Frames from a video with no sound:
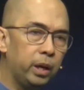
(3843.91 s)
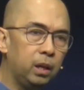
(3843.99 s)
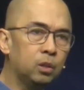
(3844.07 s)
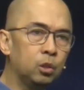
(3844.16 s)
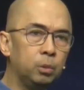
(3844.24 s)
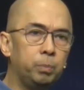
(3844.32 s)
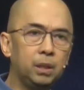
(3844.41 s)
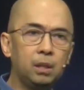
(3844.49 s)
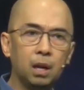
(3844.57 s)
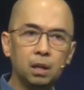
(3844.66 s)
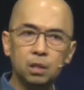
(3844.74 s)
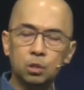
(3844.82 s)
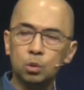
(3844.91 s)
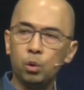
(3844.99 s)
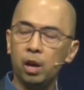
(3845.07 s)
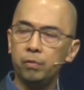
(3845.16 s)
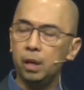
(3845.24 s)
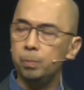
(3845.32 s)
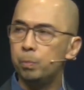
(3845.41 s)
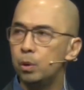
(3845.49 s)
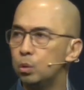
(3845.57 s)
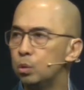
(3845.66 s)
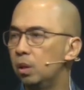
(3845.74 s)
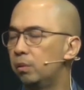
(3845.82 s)
way it could be done is to have a
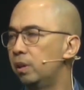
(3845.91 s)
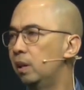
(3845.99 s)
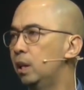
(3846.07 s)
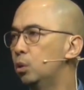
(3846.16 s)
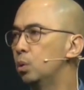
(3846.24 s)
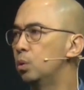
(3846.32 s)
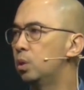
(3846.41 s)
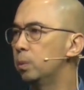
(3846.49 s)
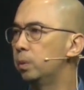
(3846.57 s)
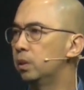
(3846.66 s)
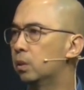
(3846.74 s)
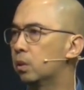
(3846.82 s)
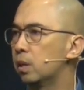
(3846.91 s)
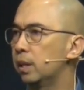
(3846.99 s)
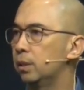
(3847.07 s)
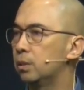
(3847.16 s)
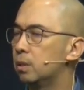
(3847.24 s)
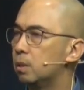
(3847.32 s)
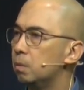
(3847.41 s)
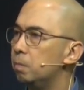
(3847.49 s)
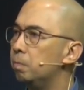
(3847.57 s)
personal relationship with Christ.